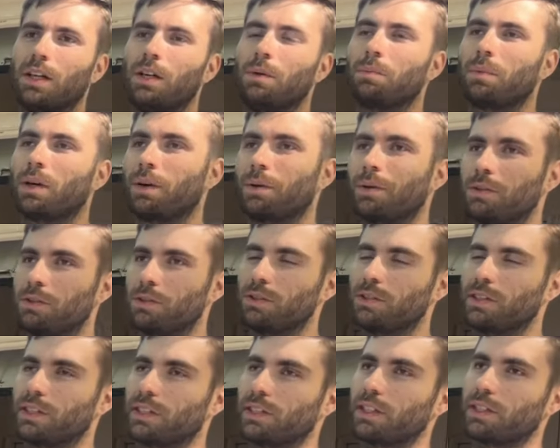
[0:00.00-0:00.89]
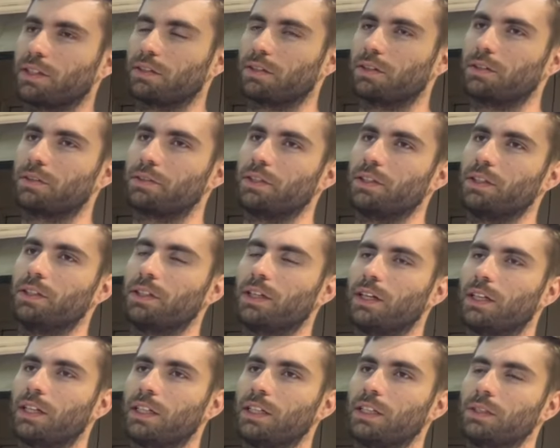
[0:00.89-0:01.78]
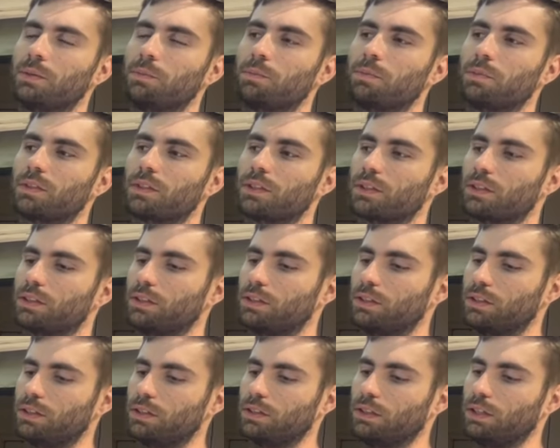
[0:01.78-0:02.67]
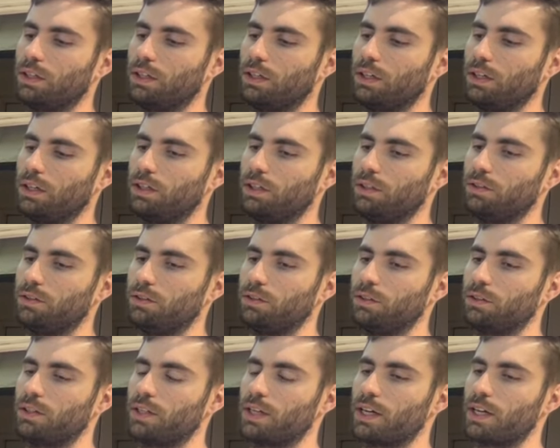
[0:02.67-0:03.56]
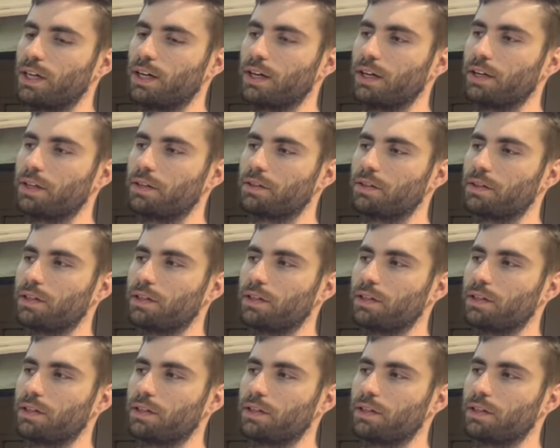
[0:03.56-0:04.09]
Probably do that like 3 times. Do that,